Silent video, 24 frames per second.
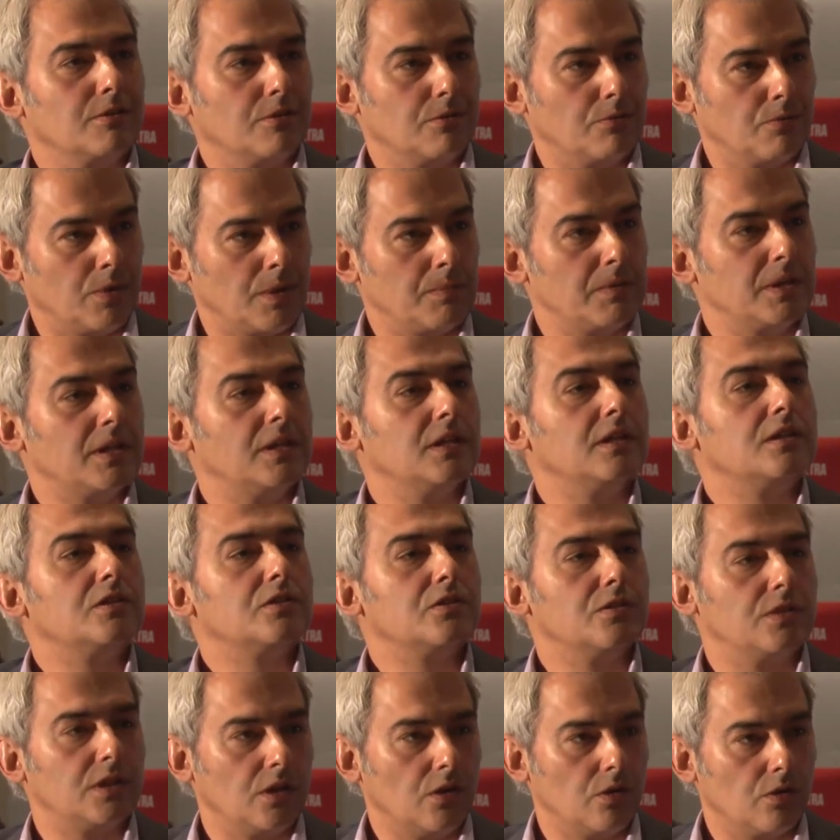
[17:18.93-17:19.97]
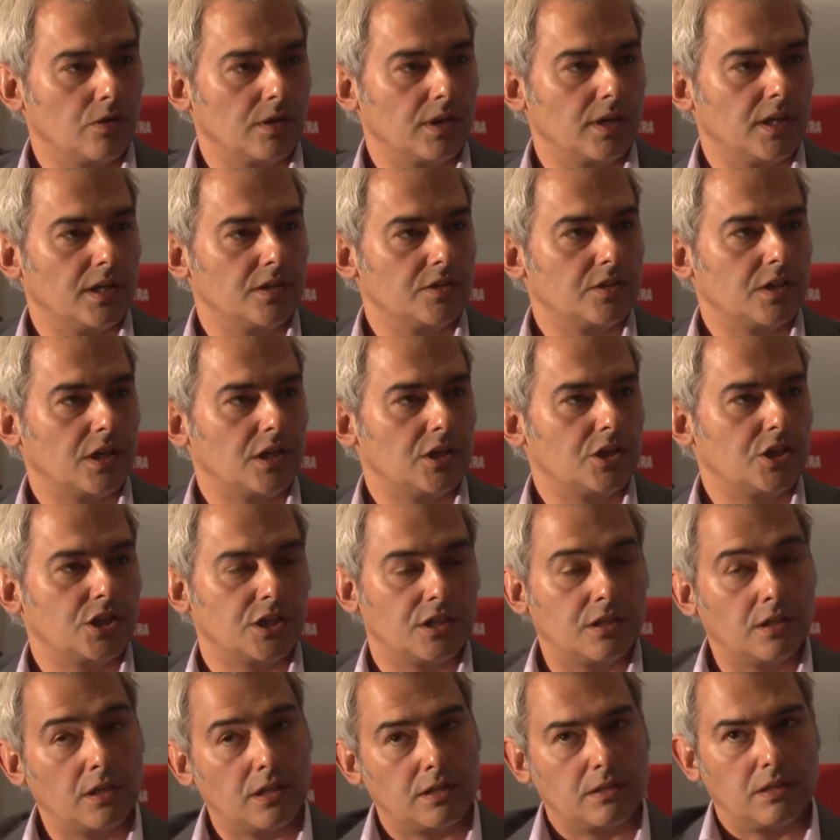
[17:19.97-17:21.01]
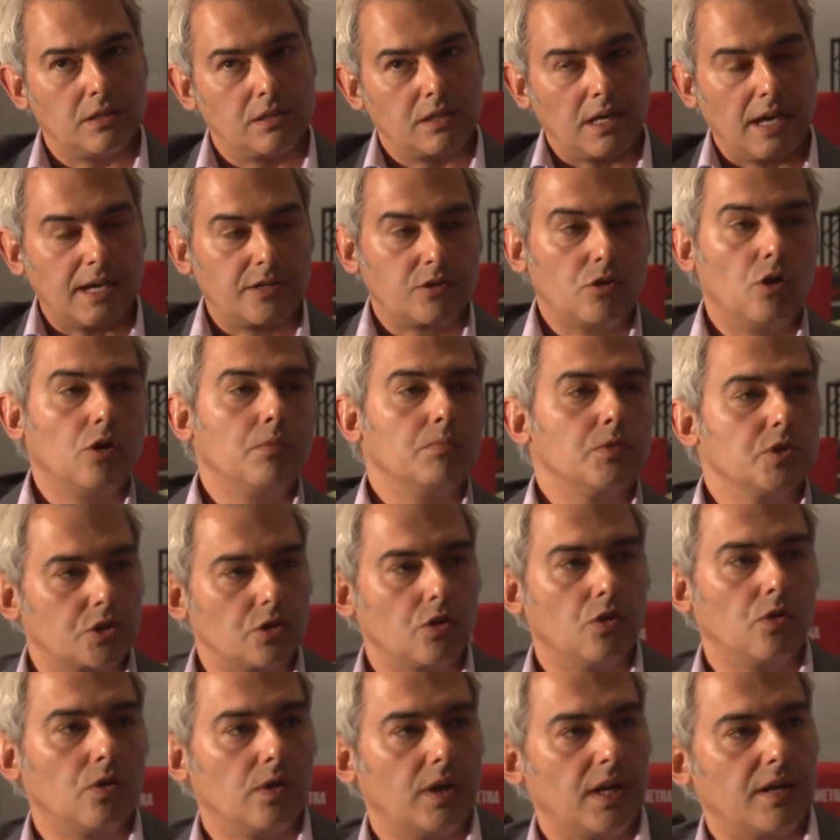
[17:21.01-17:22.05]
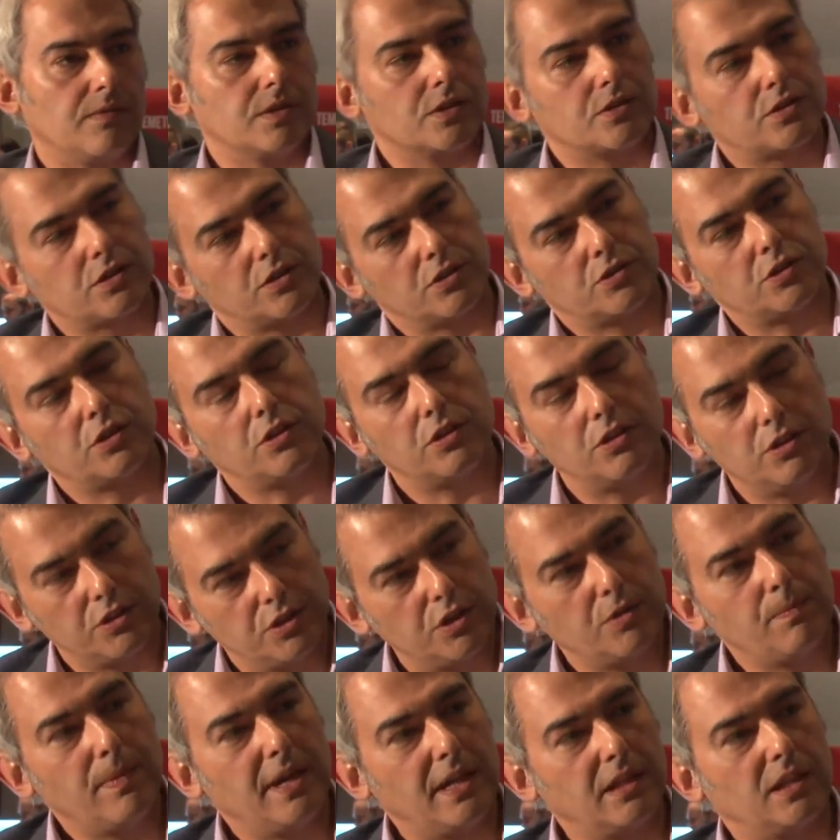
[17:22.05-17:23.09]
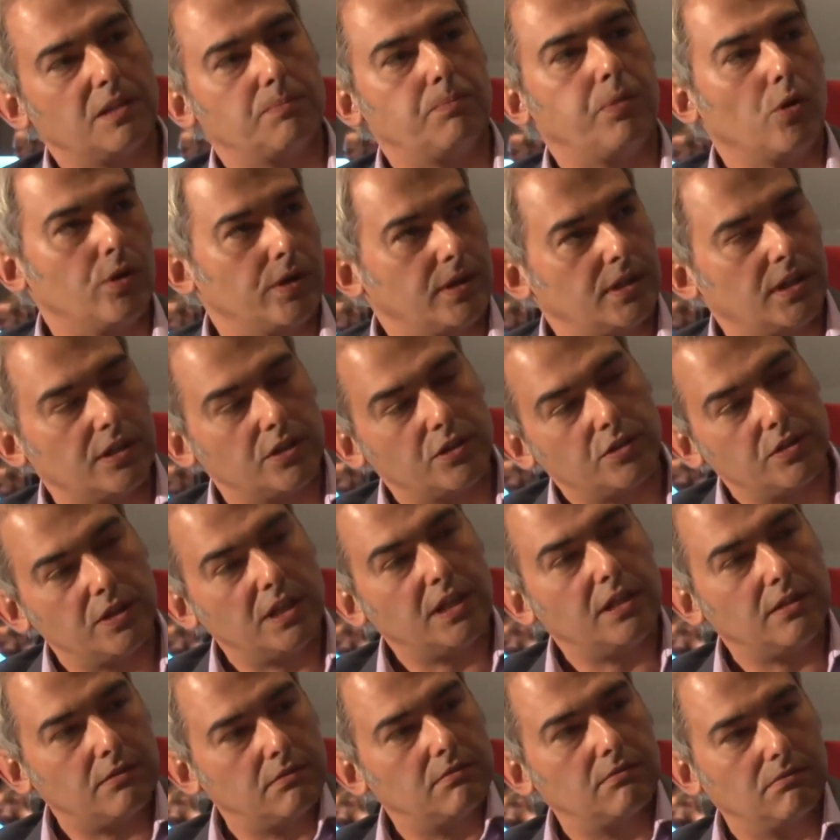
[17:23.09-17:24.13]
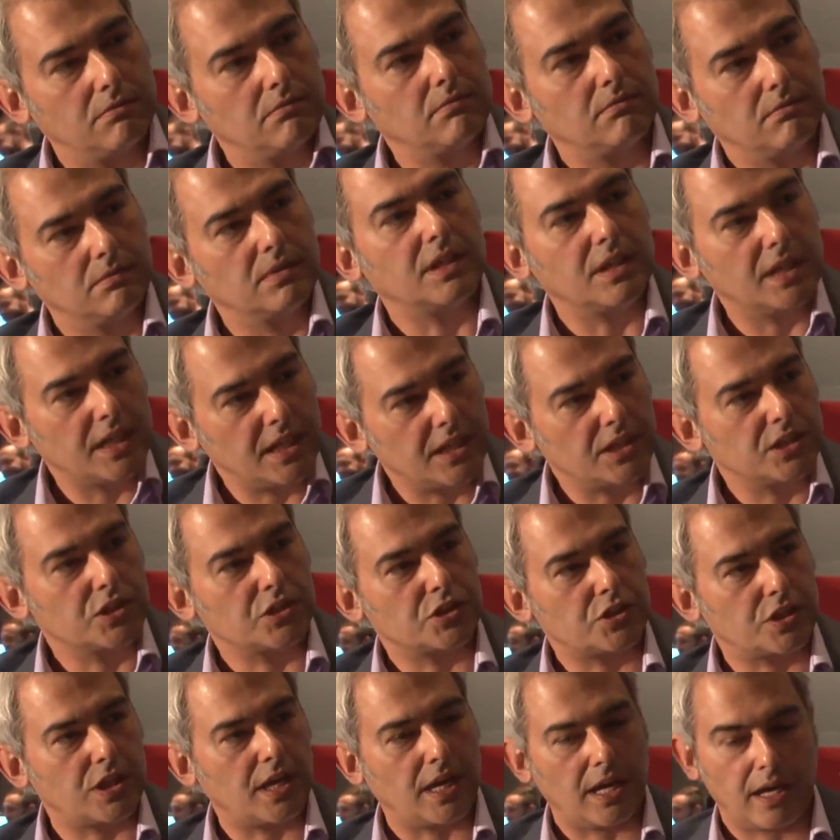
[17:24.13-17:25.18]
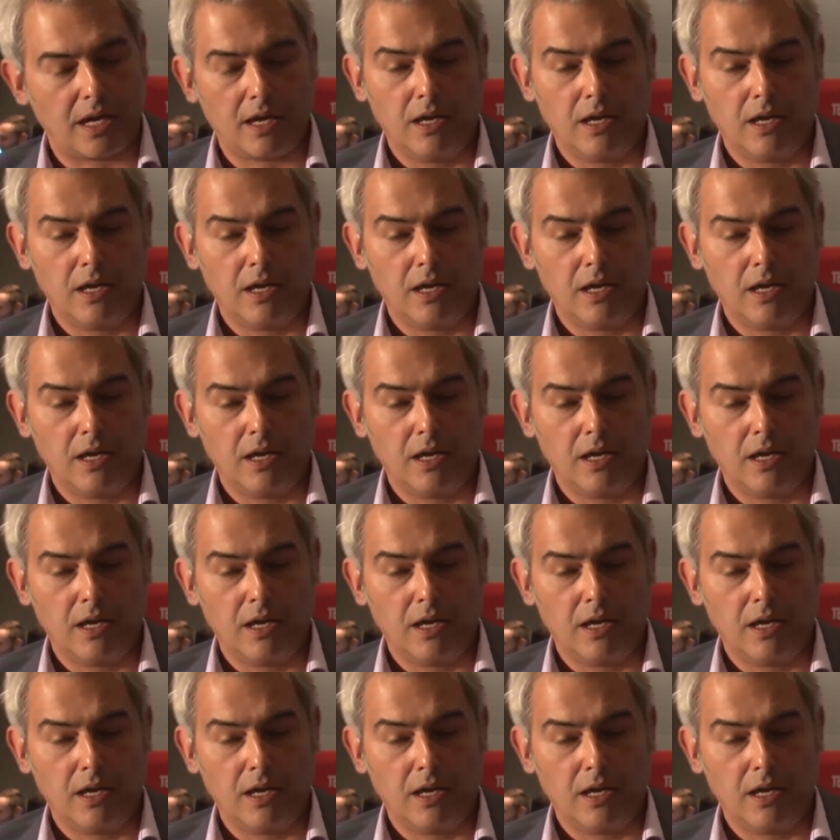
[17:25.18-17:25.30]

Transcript: women into the organization at almost all levels? So you made the point that you need the leaders there.